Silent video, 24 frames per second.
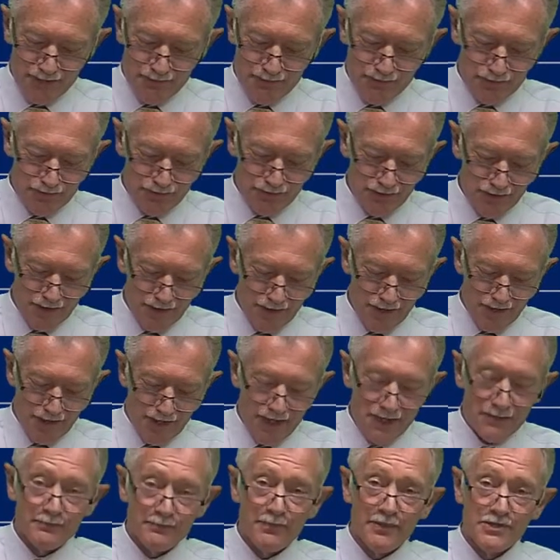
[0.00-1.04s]
skilled
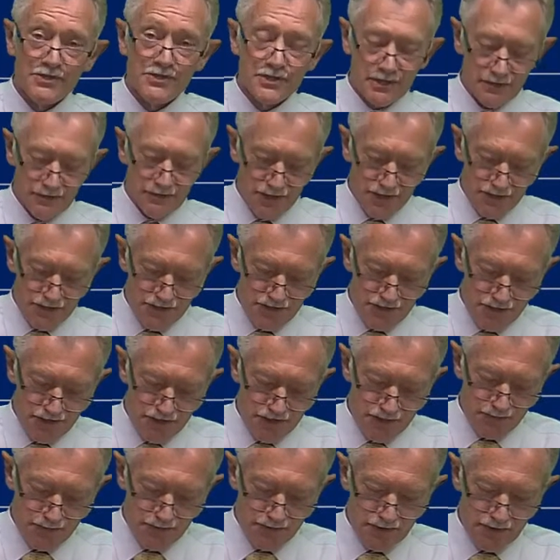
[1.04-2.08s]
people and
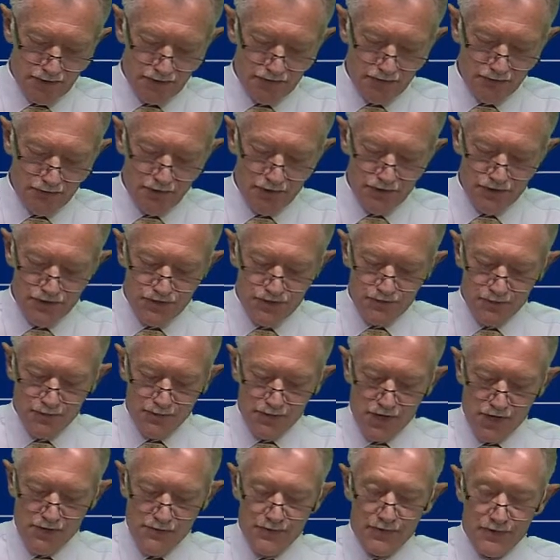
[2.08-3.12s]
pitching the assessment at
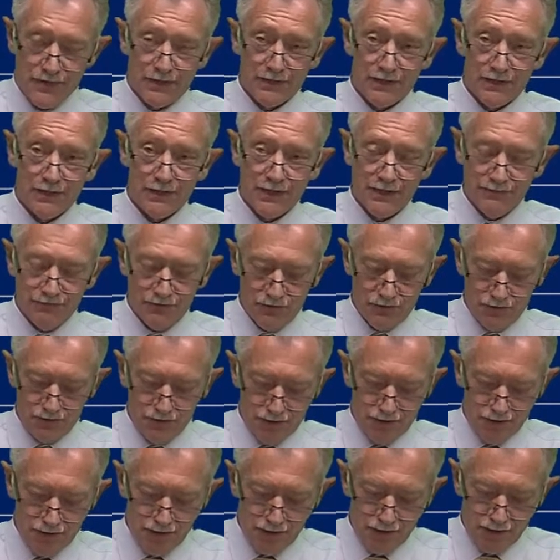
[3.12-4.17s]
the most
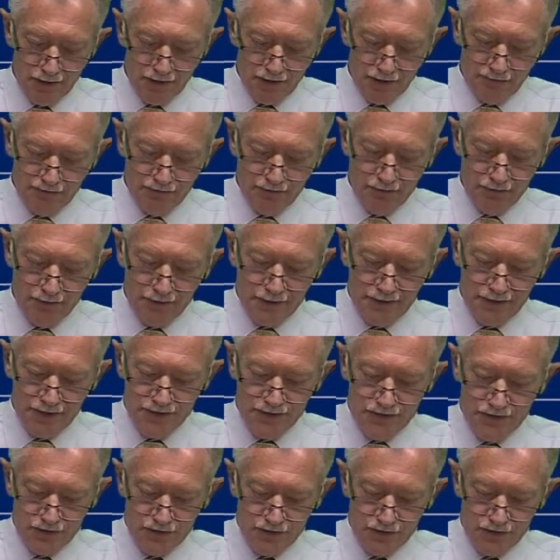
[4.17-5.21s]
appropriate level,
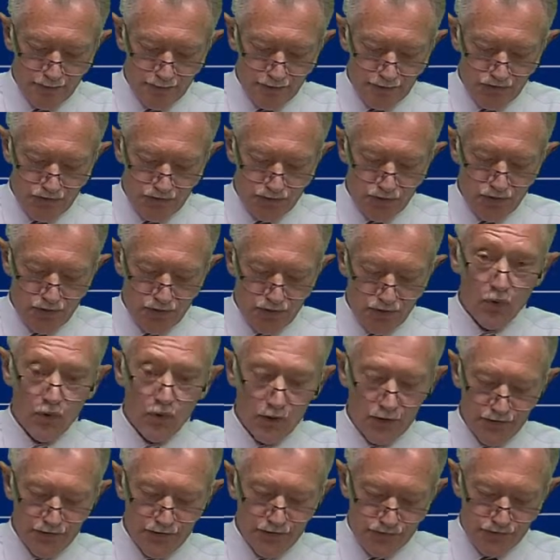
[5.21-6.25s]
from a desktop
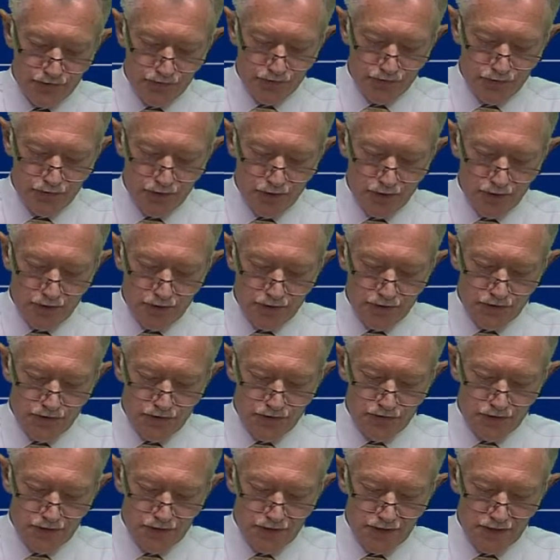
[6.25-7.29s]
to a
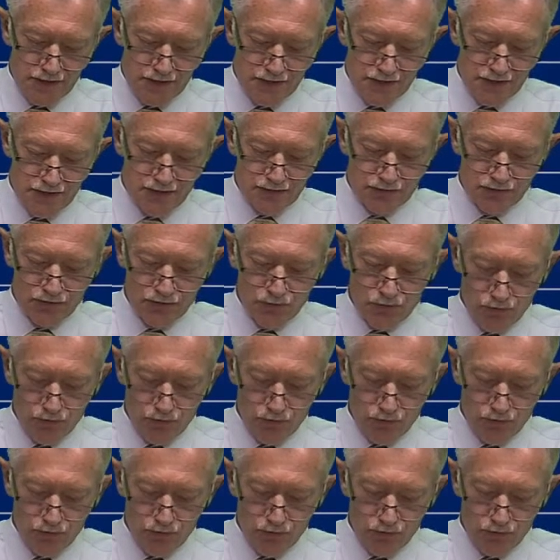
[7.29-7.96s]
walkthrough to a